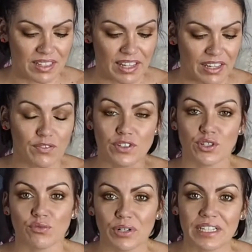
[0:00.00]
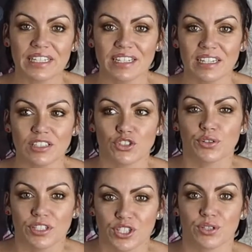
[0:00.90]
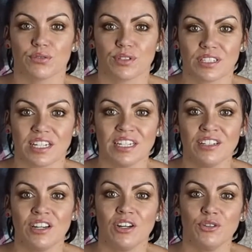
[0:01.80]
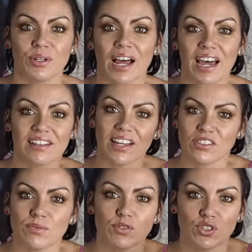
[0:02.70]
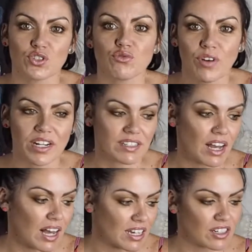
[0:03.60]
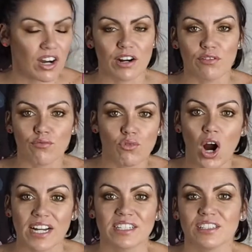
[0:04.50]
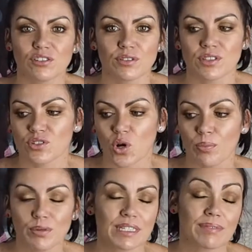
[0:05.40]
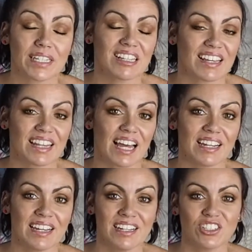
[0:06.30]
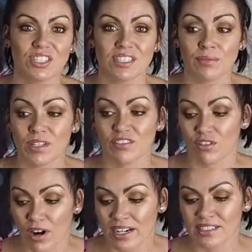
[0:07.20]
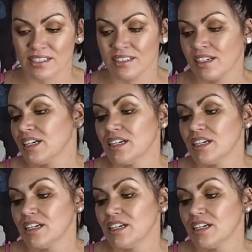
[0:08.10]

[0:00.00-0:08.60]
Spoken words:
like if it's a really traditional scene, you can add like some street art kind of writing across the top or something like that. Just something crazy.